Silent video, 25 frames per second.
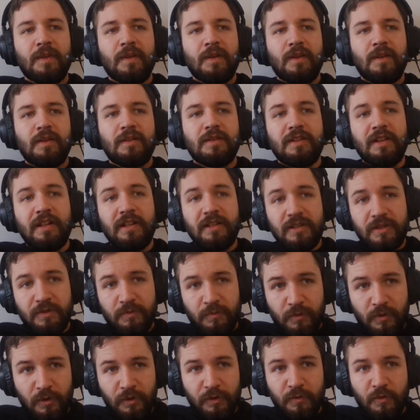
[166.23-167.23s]
Since
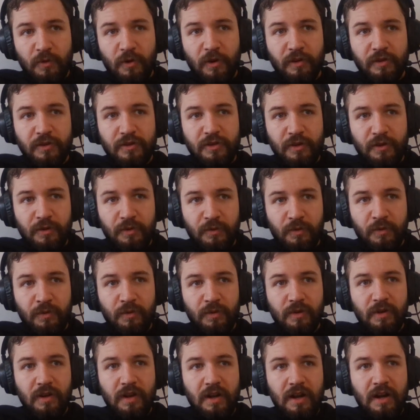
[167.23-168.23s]
World War II,
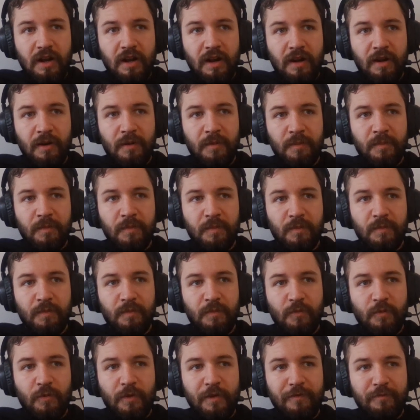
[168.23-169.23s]

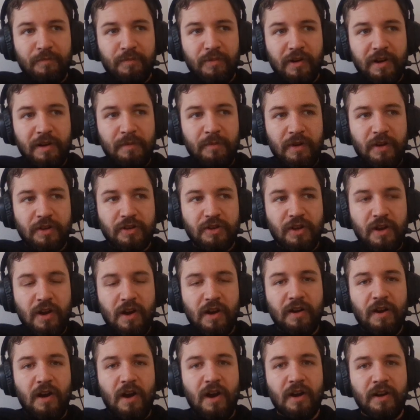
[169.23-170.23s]
we've pretty much
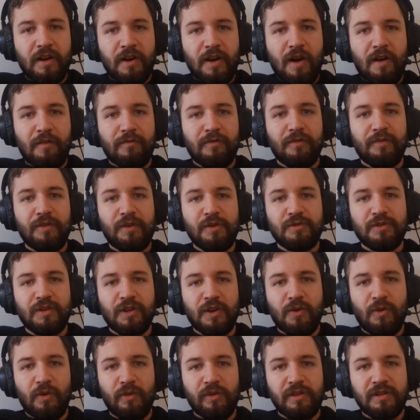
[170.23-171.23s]
gone on and off of using
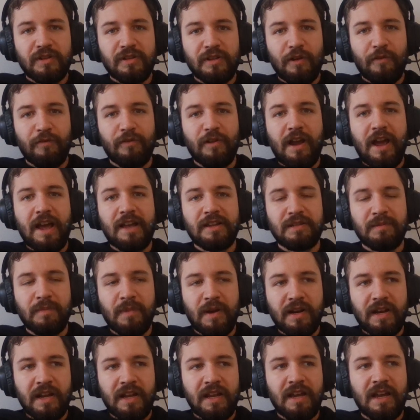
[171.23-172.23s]
gold and silver as
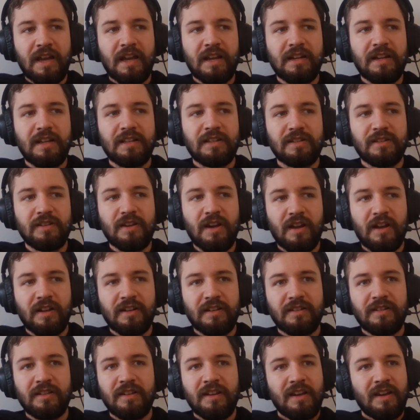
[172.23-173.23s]
money, and it's
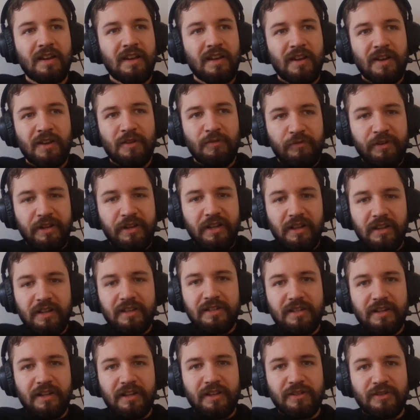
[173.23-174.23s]
not
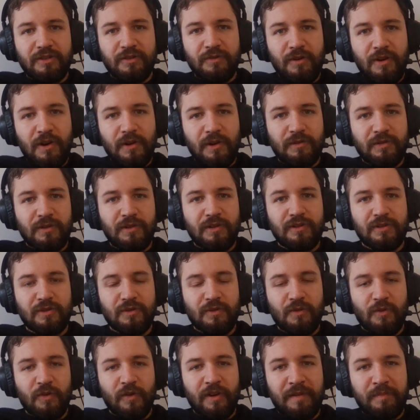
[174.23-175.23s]
realistic to go to the
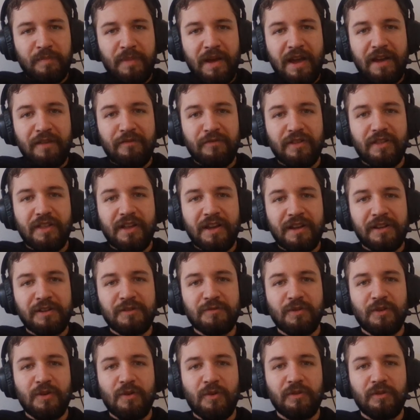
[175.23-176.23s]
store and pay for things
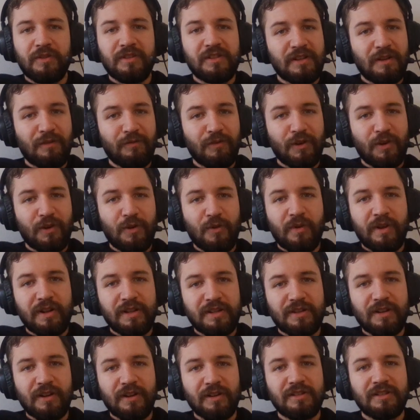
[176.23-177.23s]
with gold and silver
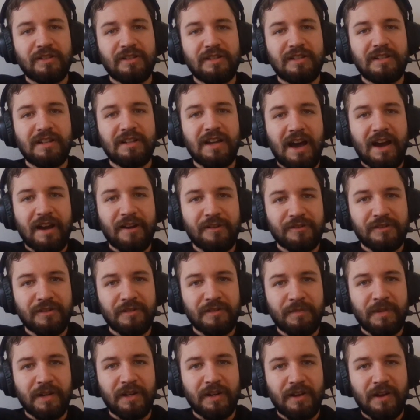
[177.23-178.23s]
coins. They're
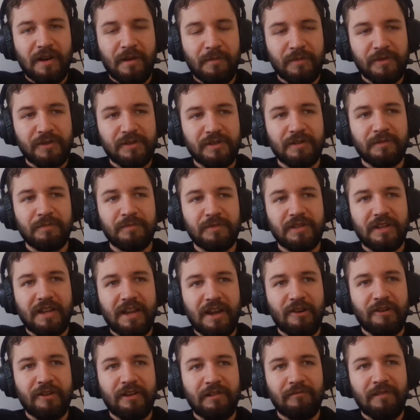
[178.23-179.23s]
tiresome and cumbersome to
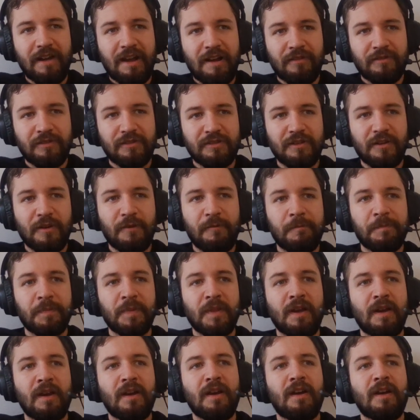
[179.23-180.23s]
carry around. So
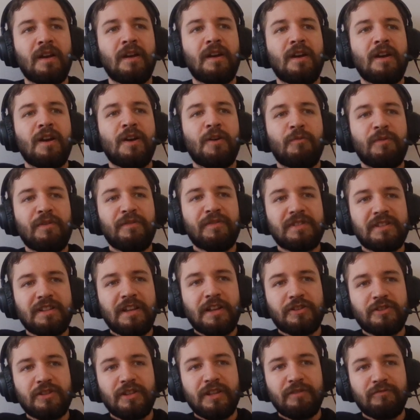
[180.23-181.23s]
we've
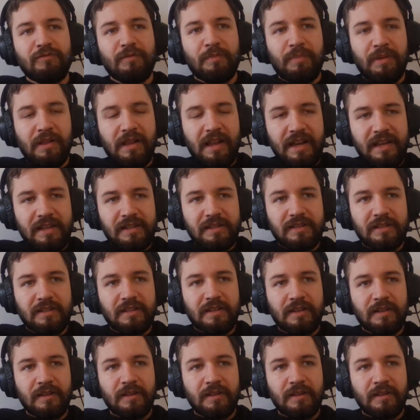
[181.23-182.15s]
essentially replaced